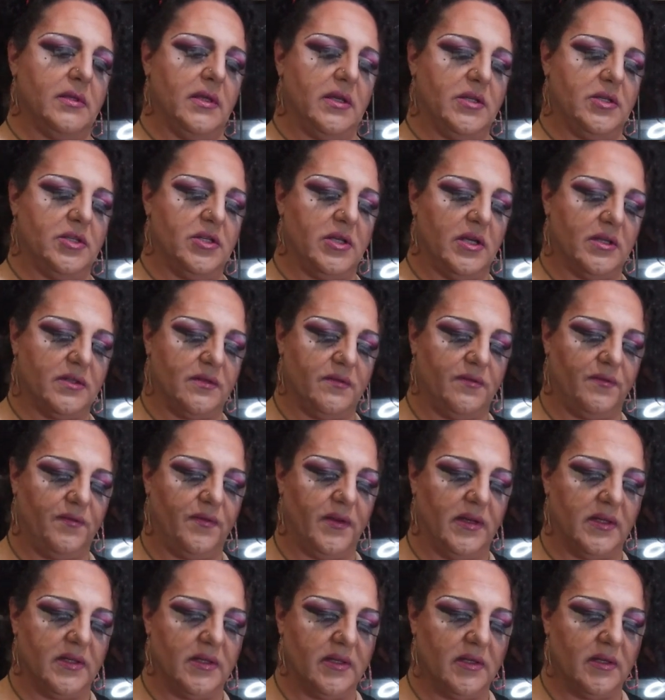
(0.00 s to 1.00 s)
They just
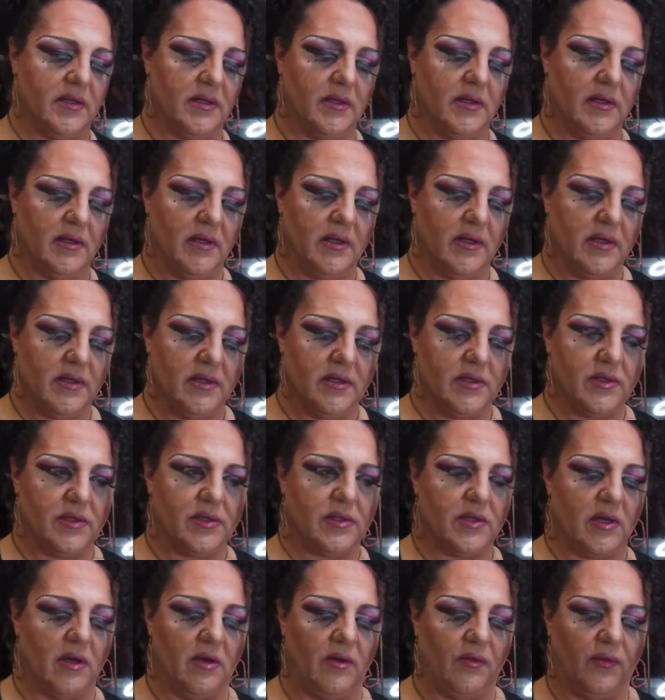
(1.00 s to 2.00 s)
fit.
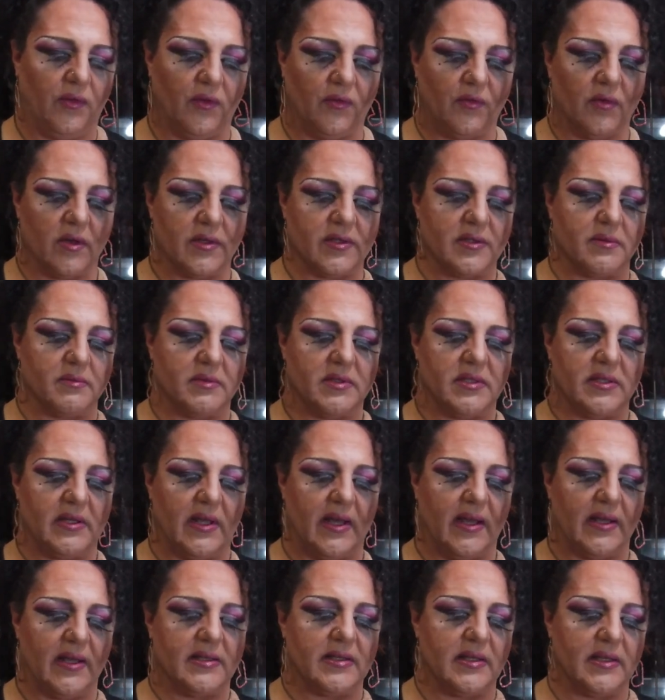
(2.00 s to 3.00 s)
So if you've got some
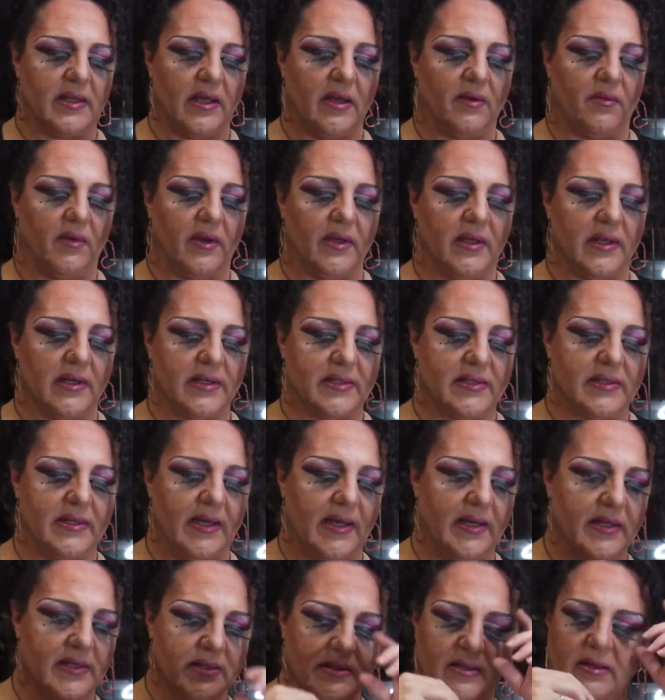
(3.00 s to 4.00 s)
stands in that, regular
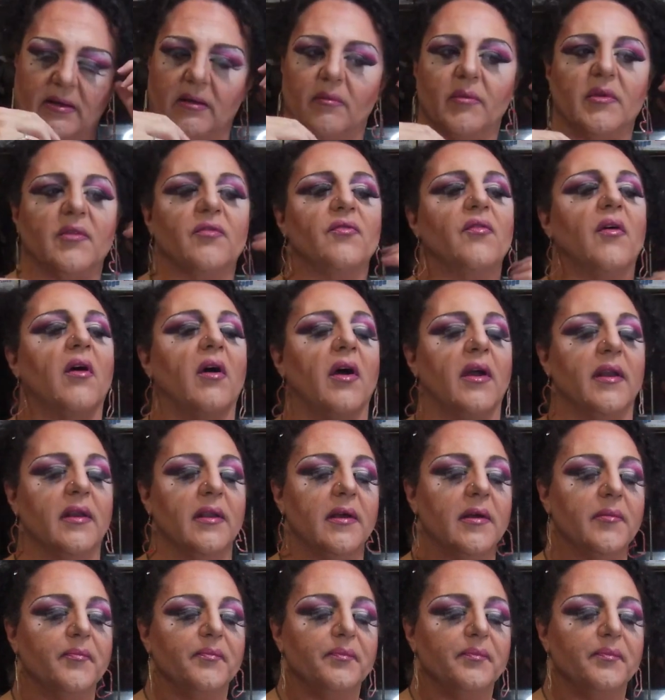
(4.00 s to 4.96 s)
stands, they'll be fine.